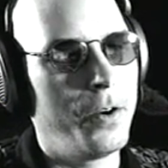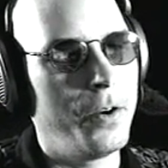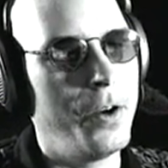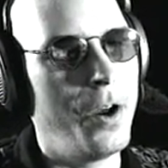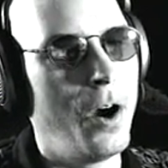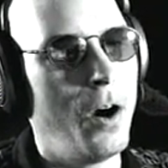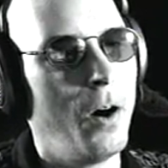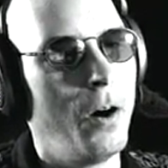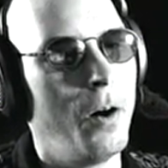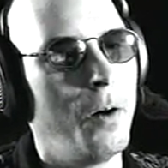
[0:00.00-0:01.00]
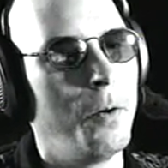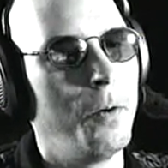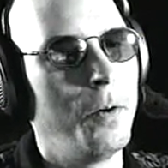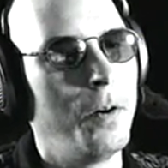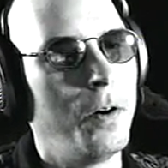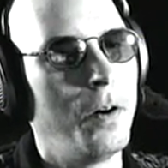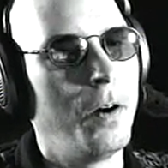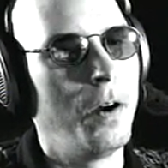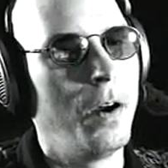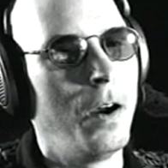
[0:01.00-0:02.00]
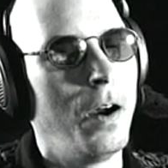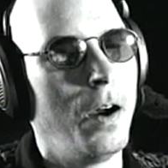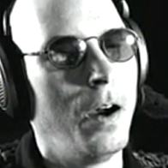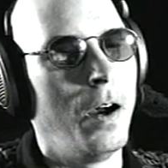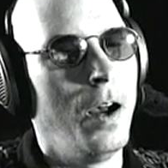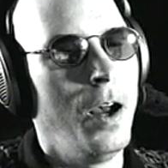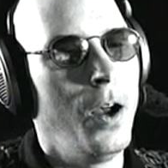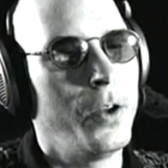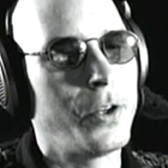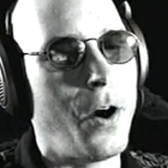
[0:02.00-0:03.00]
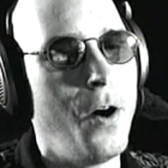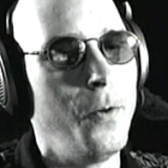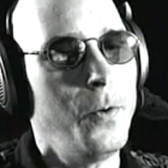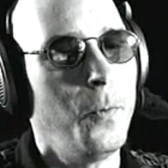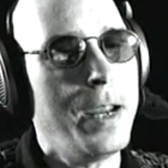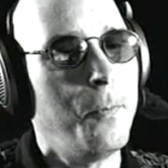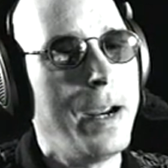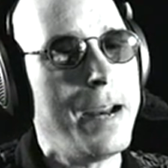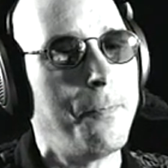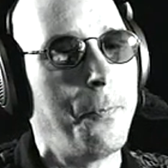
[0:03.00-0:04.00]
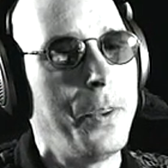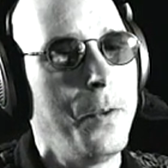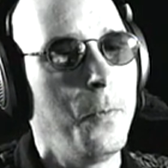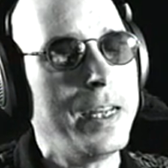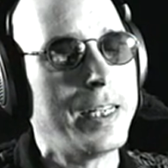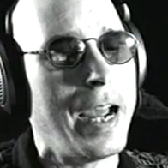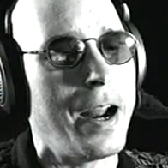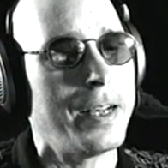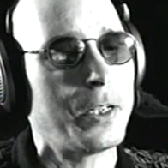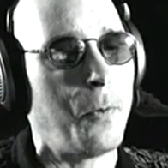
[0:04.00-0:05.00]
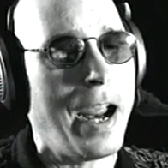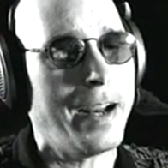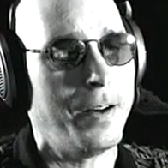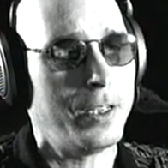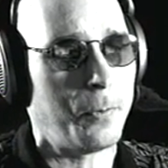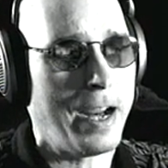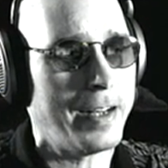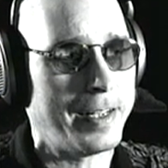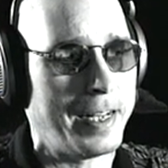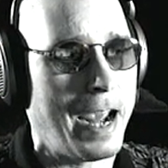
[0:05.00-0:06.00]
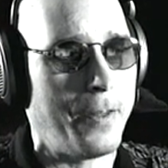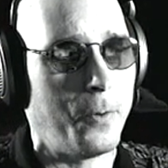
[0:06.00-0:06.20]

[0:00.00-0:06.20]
No. No. Do not make me do it. Don't. We we we sat on swing swings together.